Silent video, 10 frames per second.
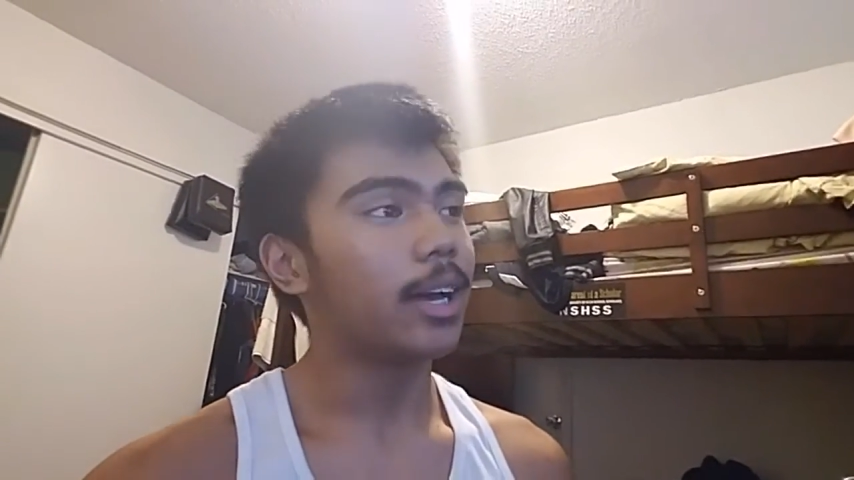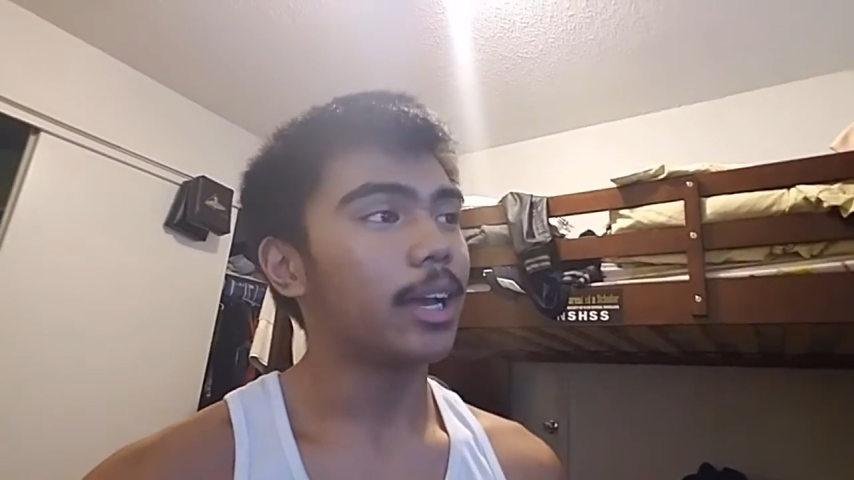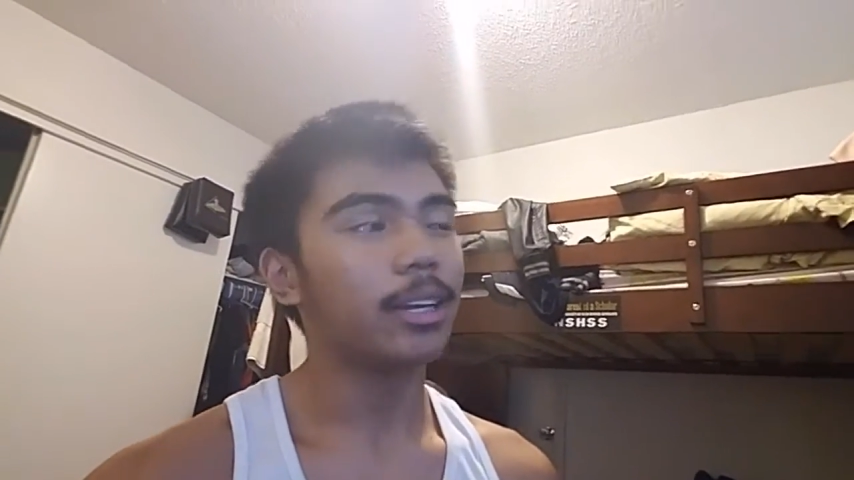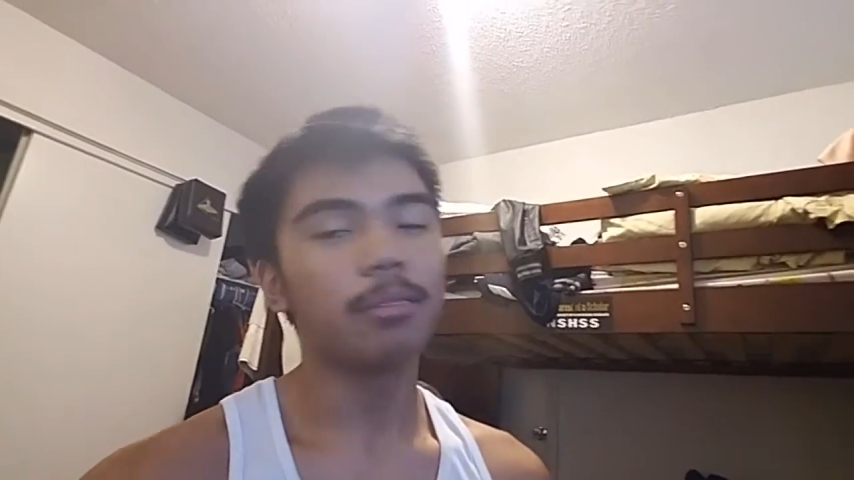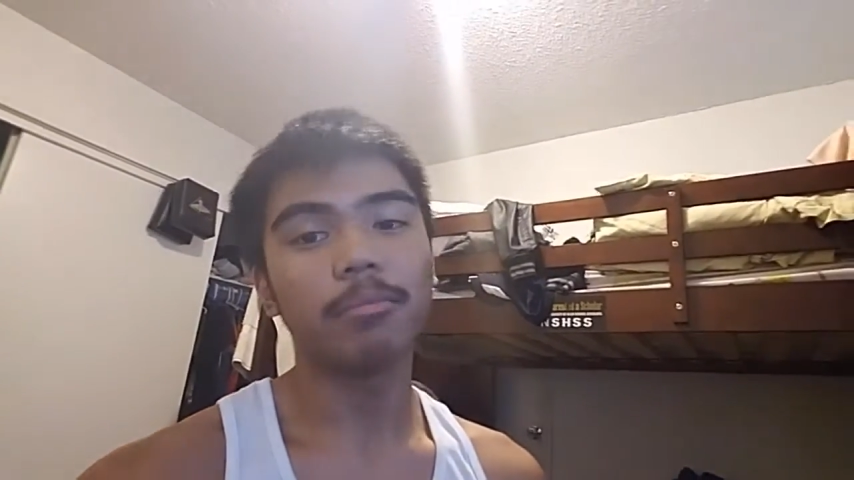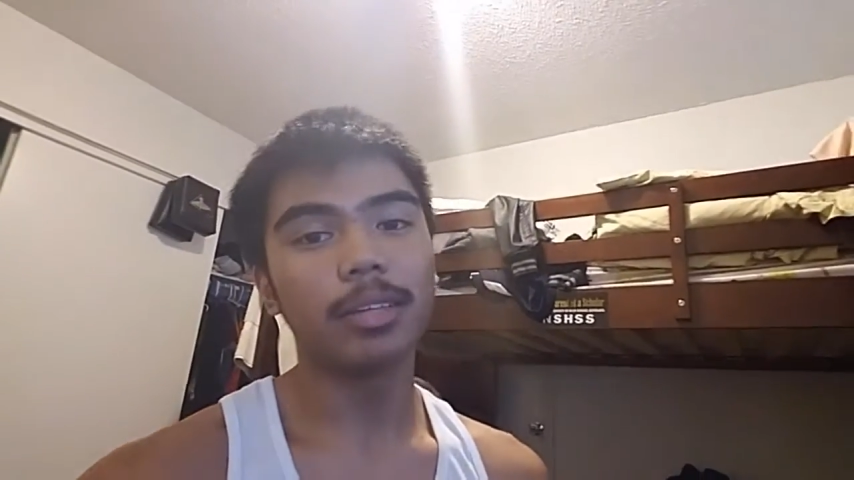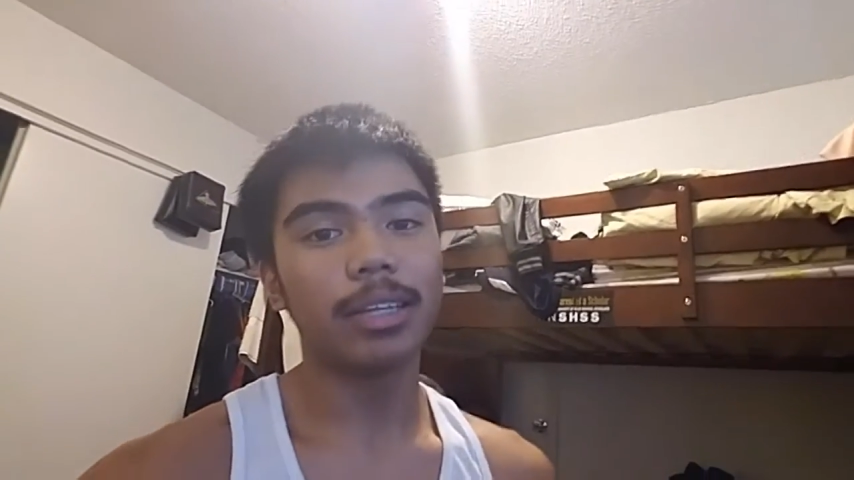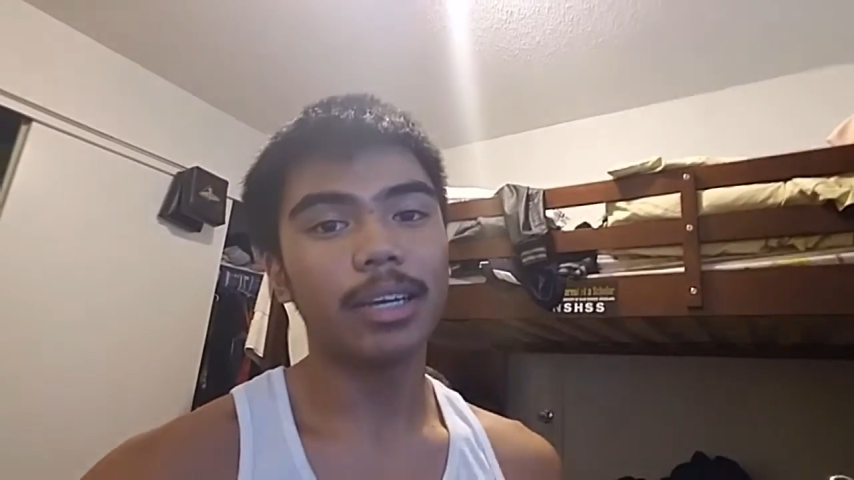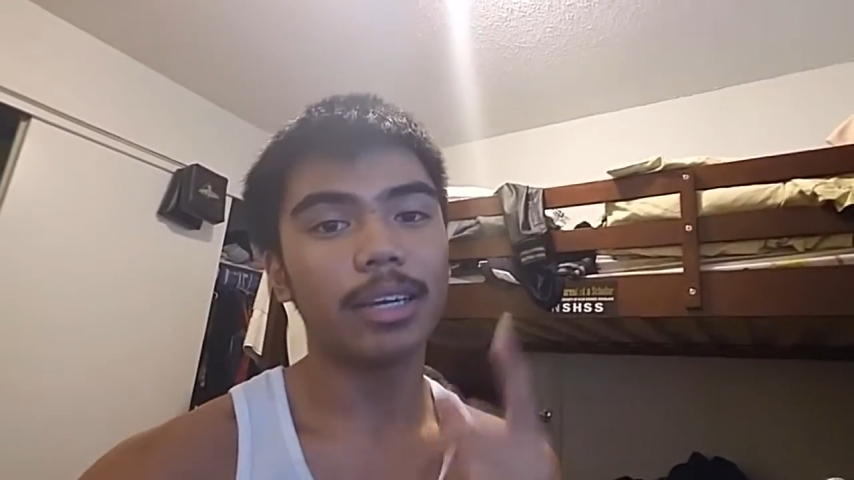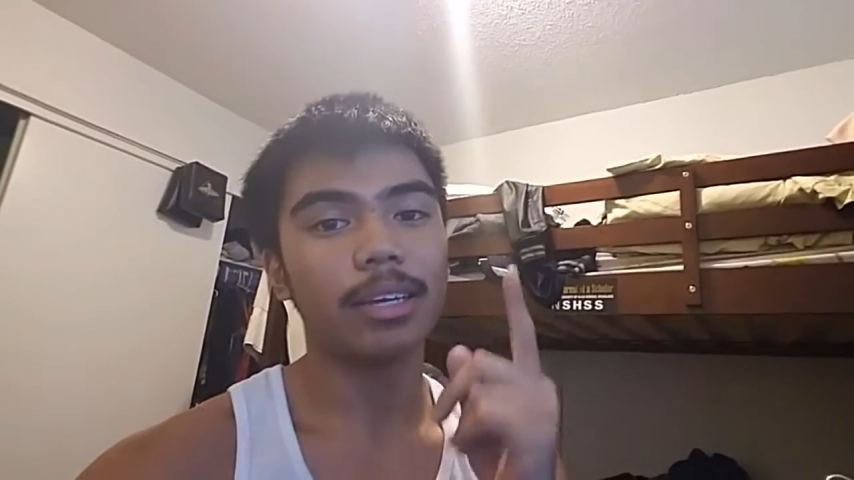I can admit
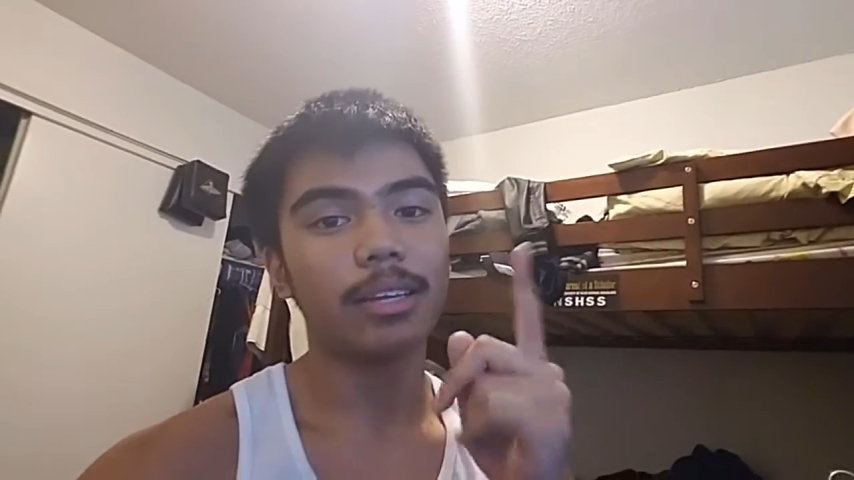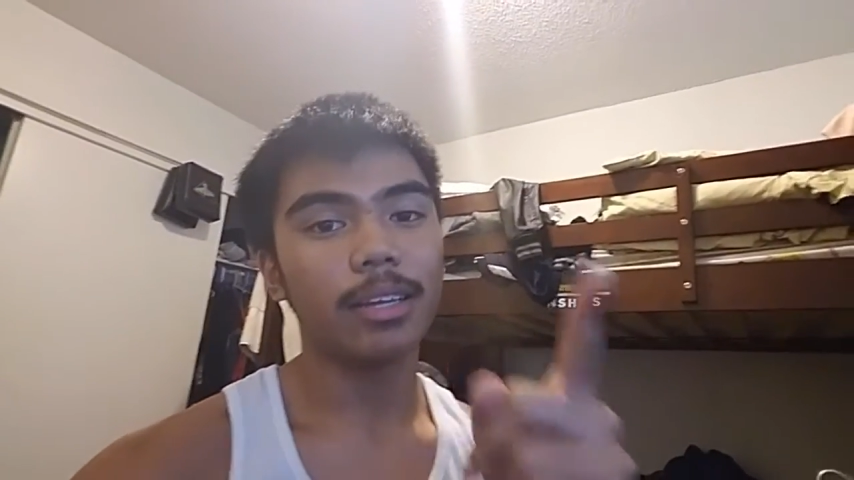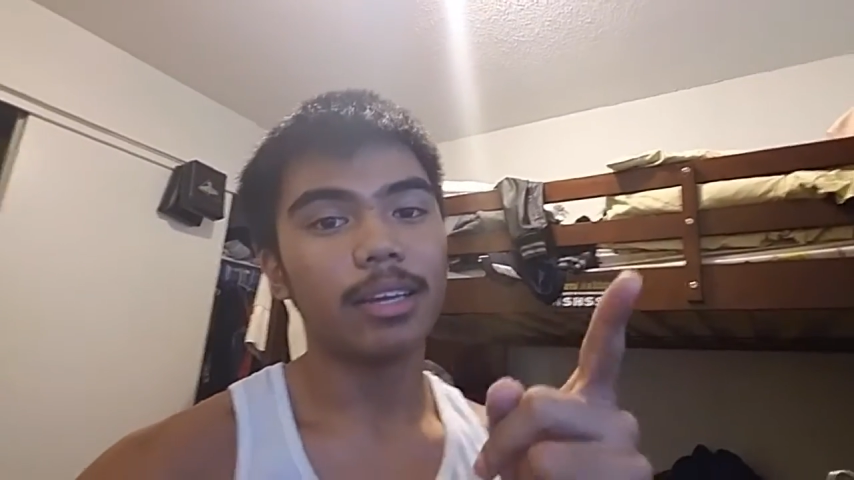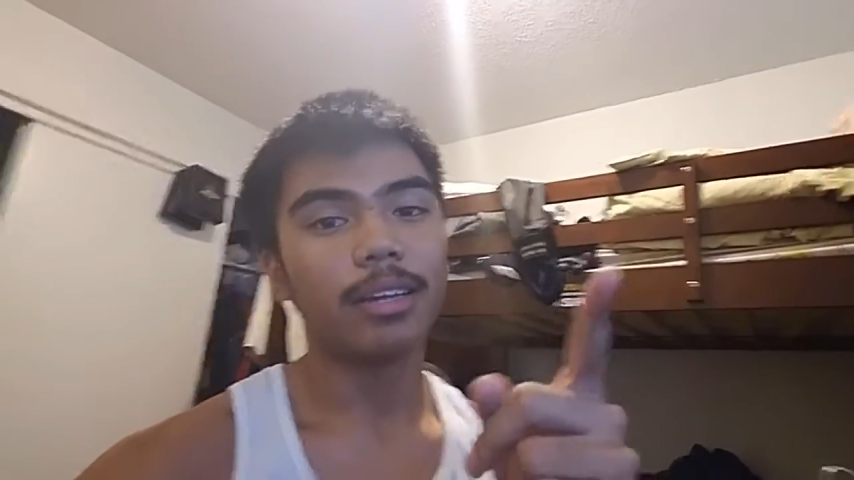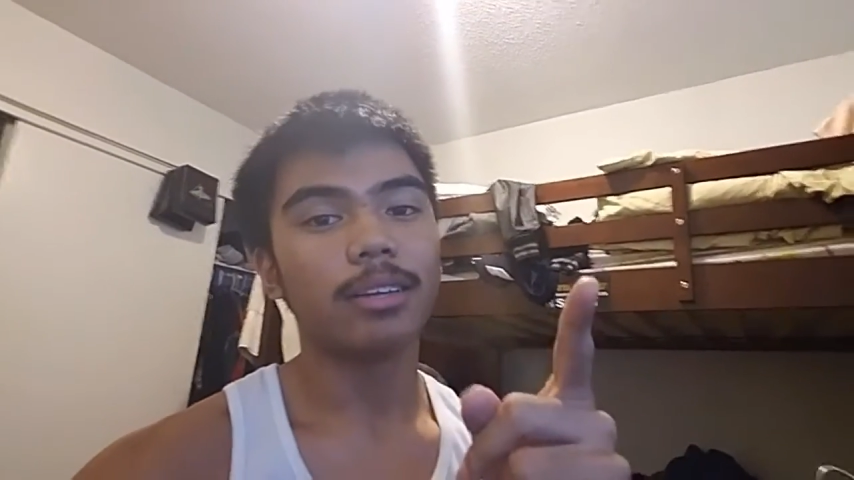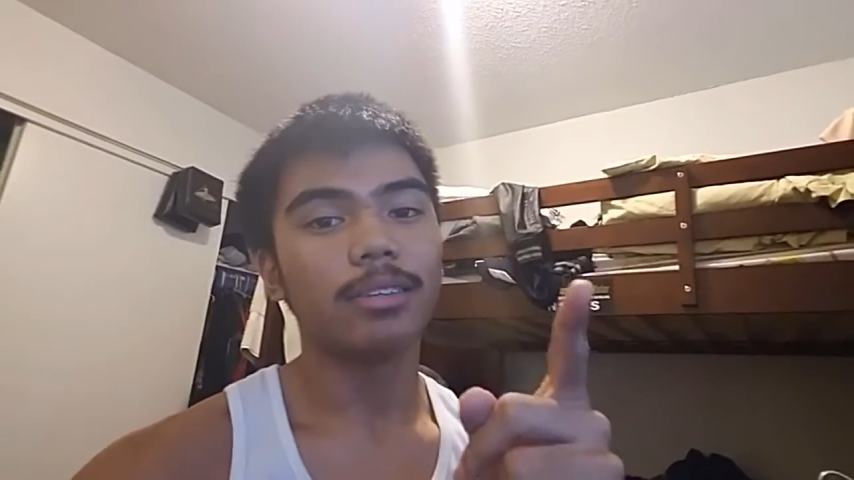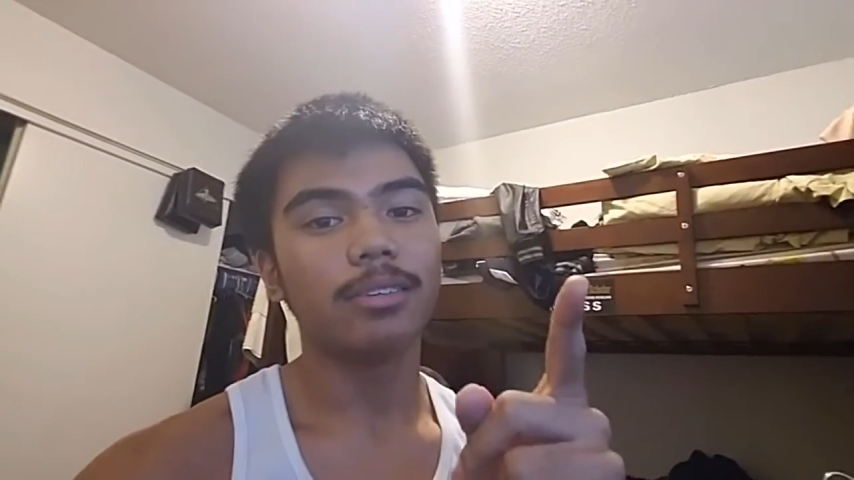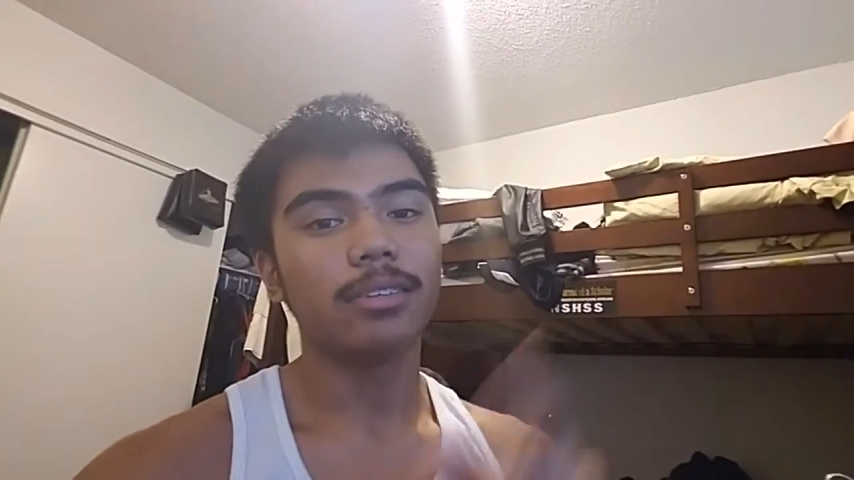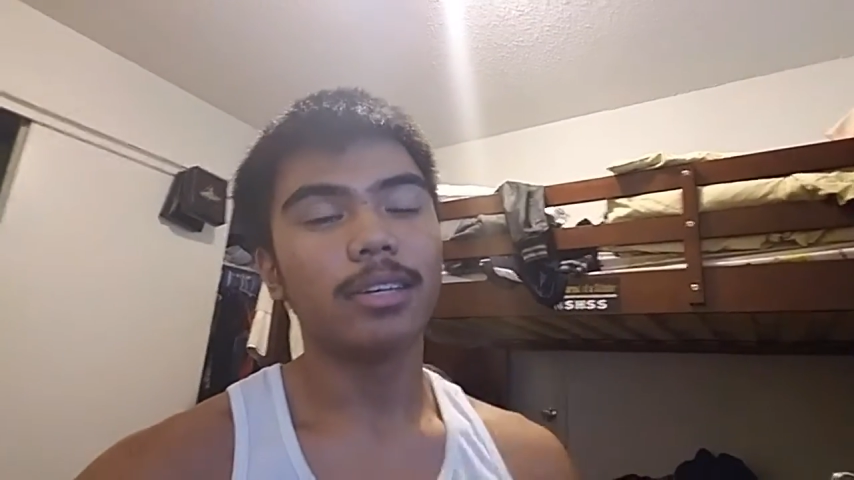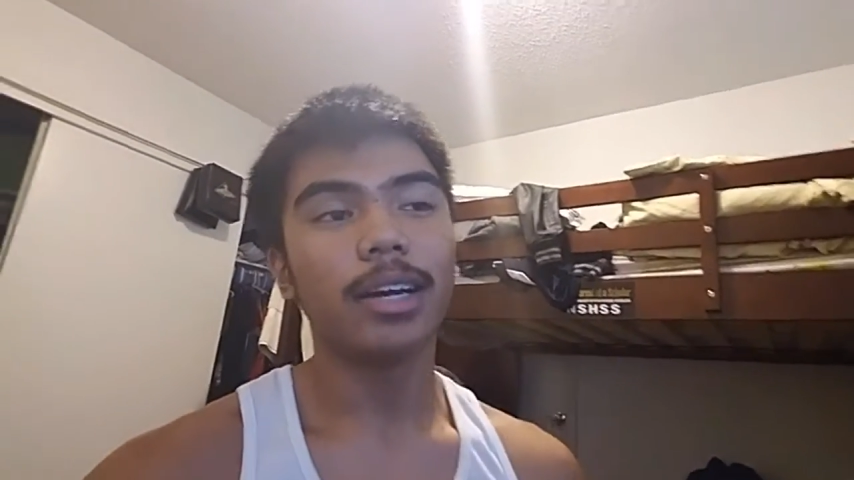that,
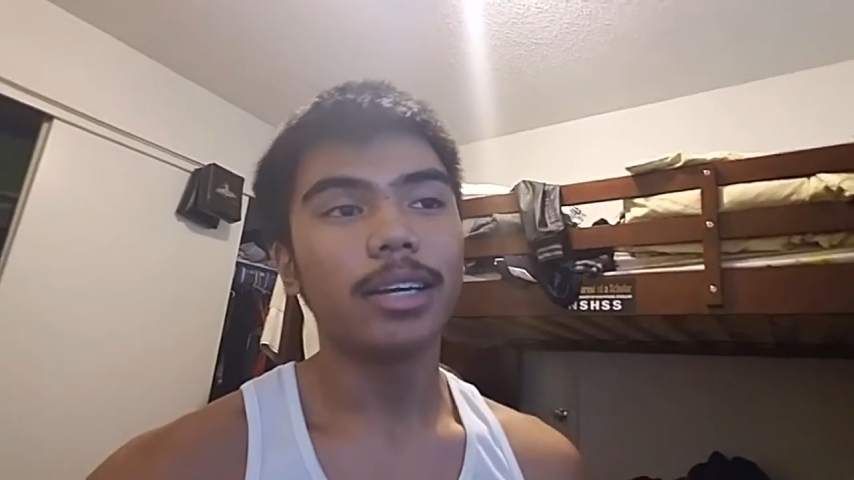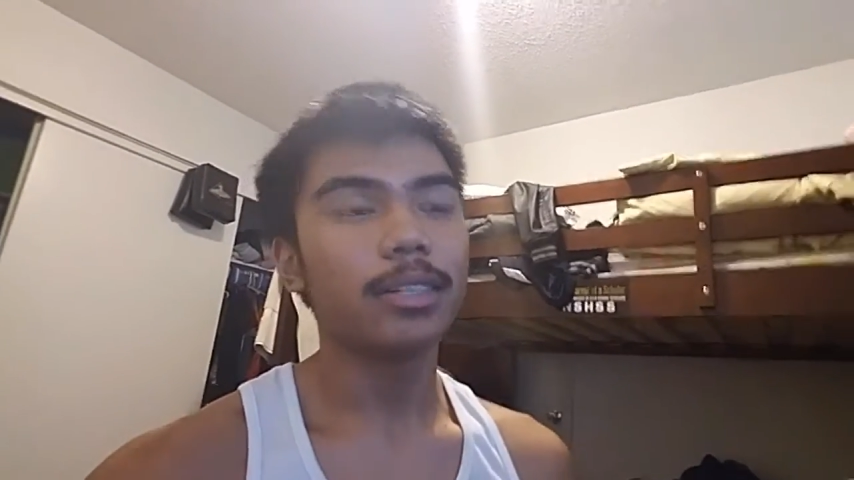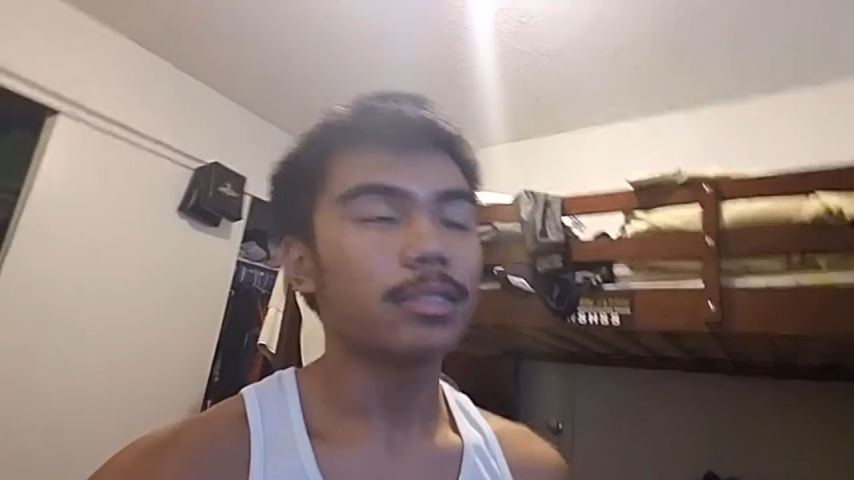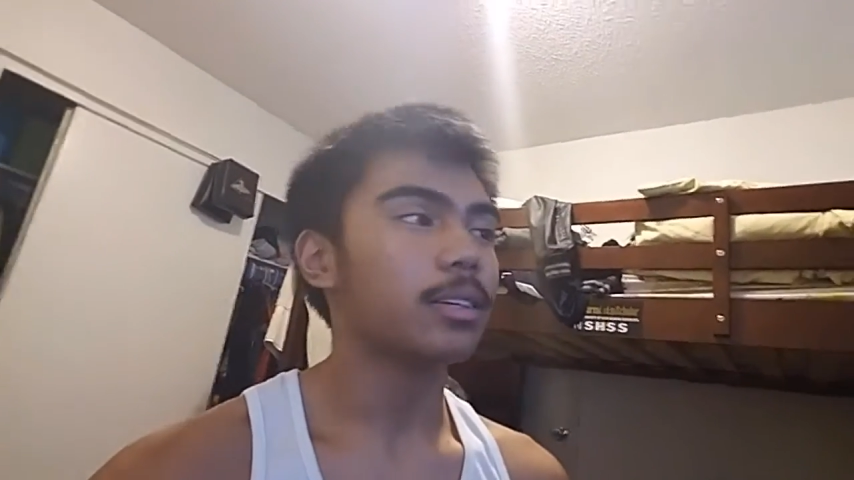guys.